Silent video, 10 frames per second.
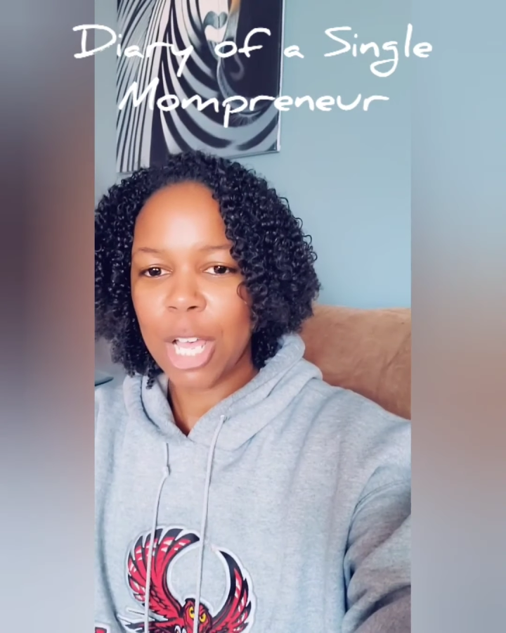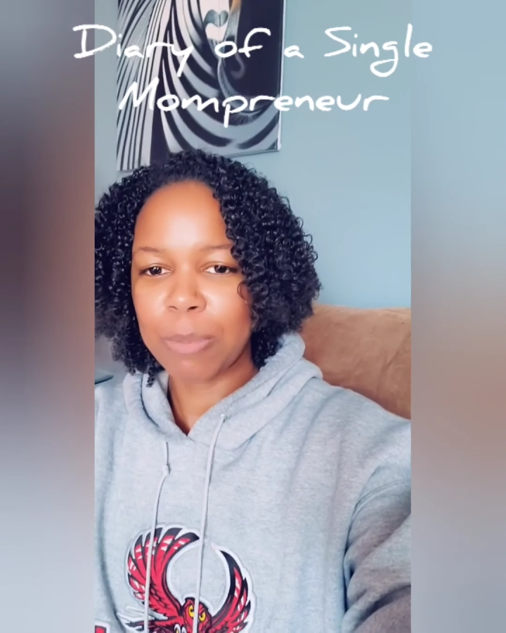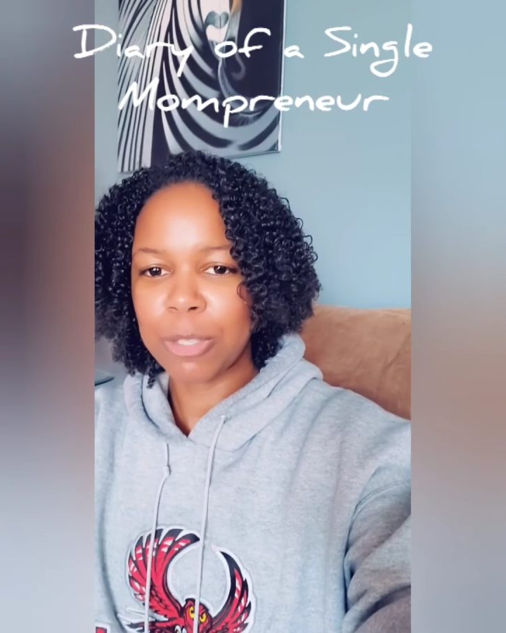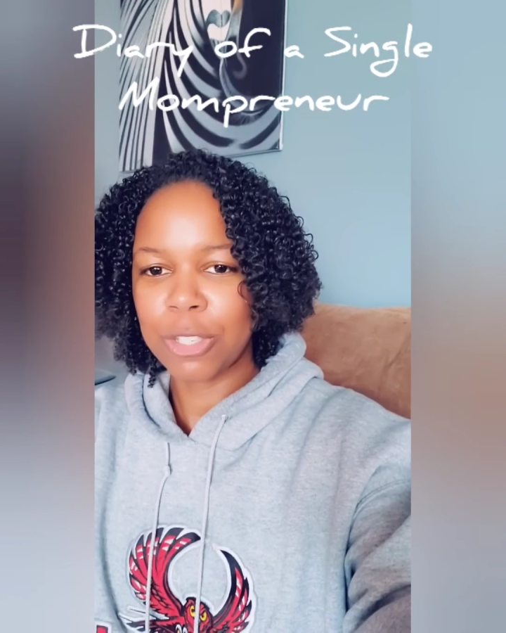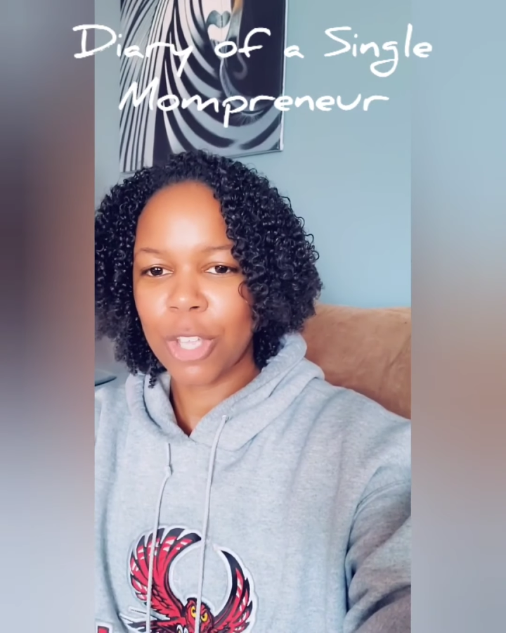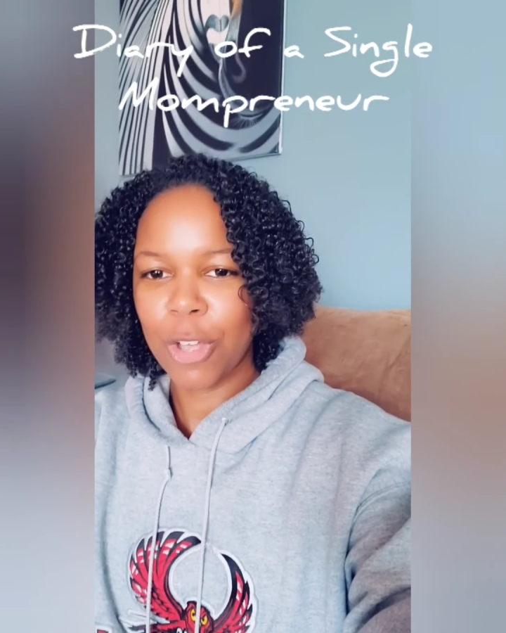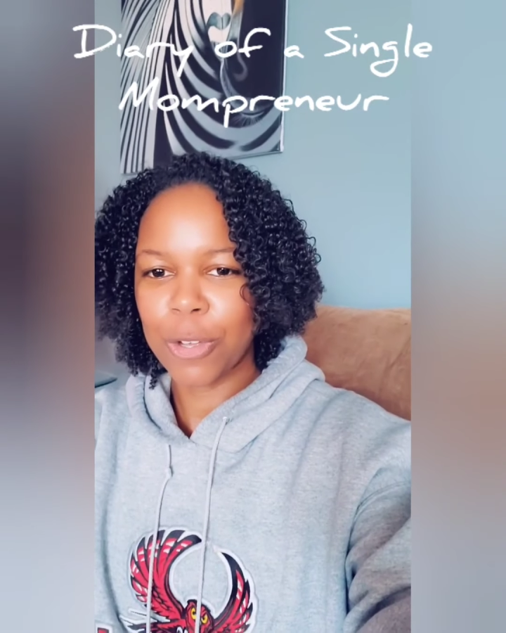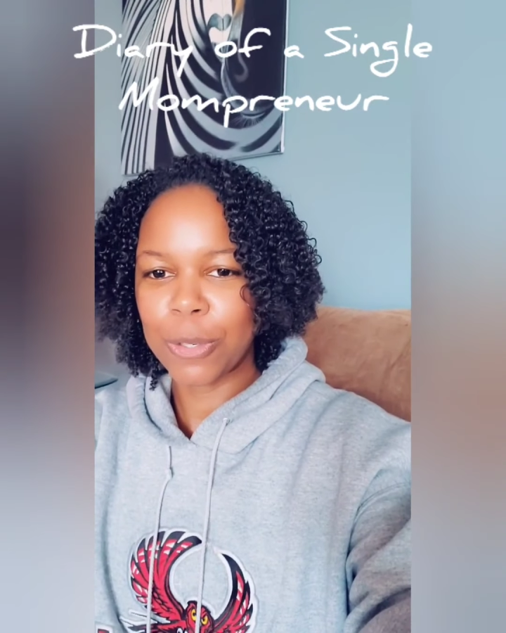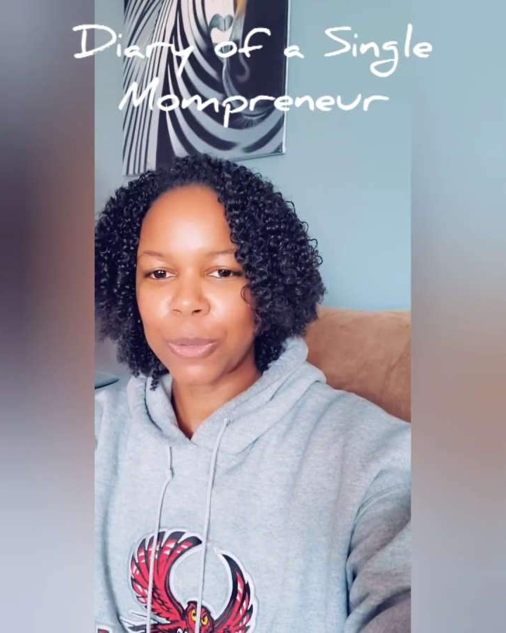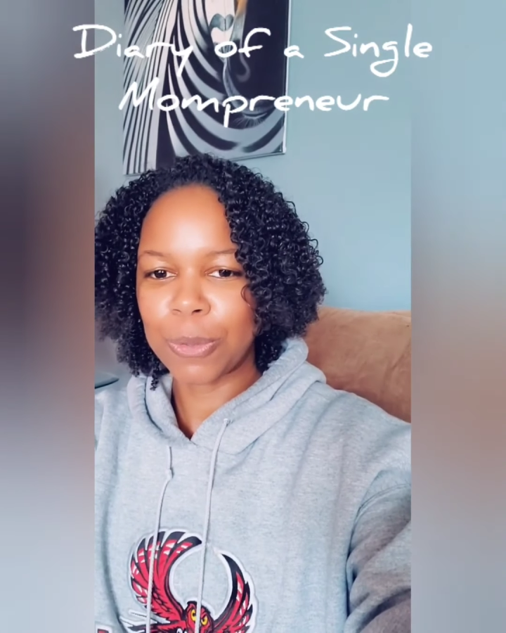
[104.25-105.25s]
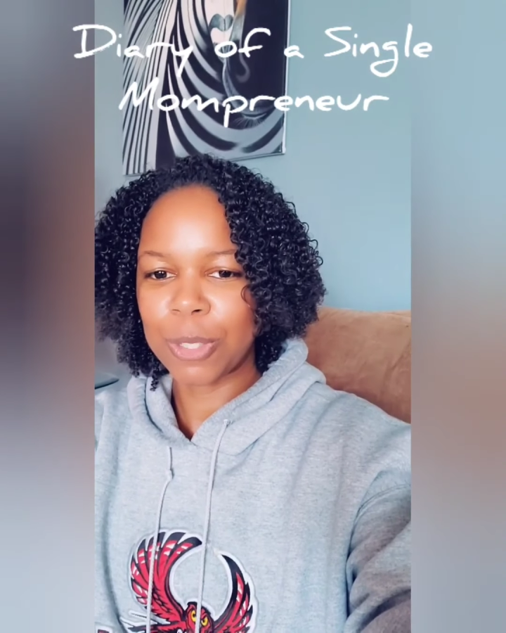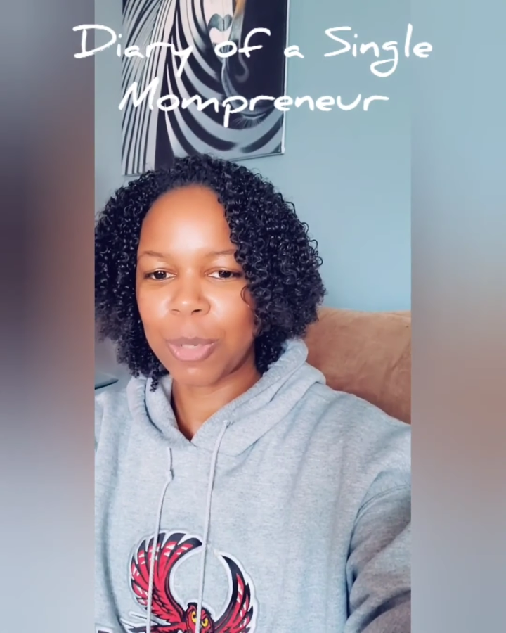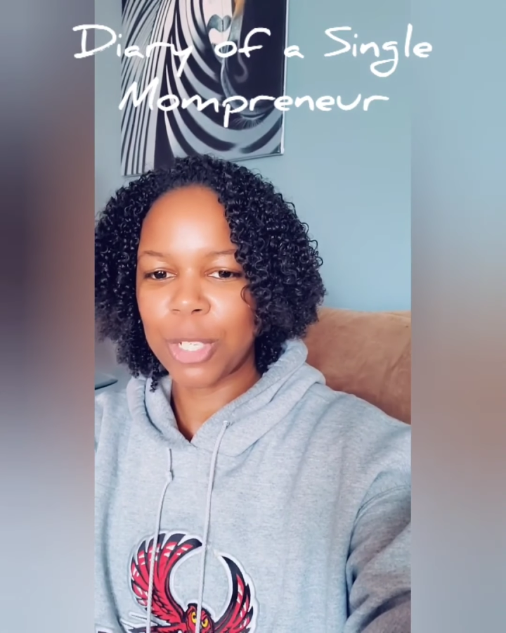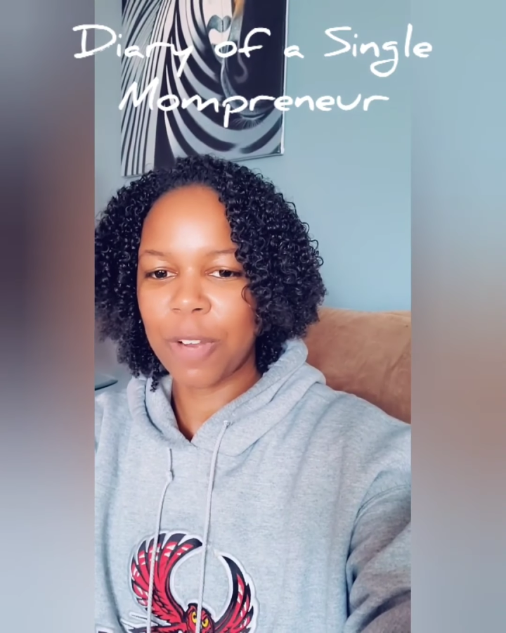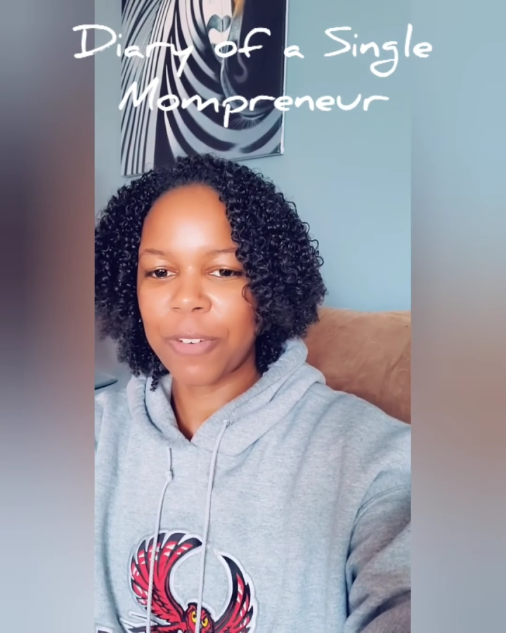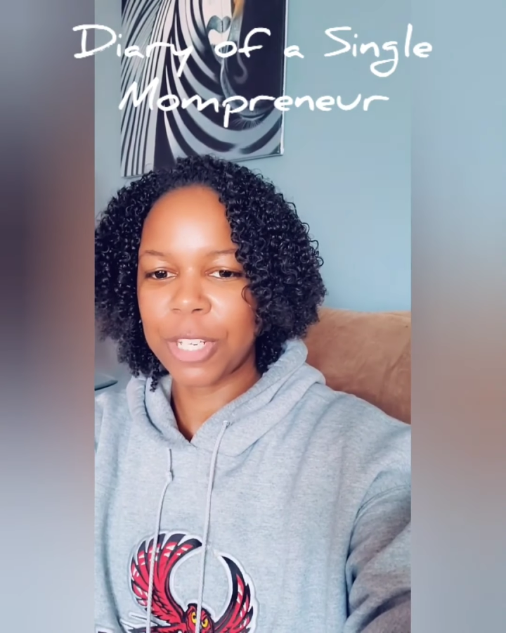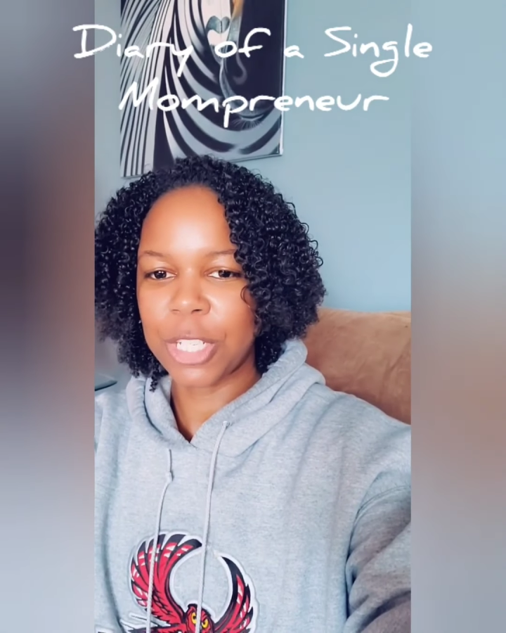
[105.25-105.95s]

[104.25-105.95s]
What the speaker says: So switching over to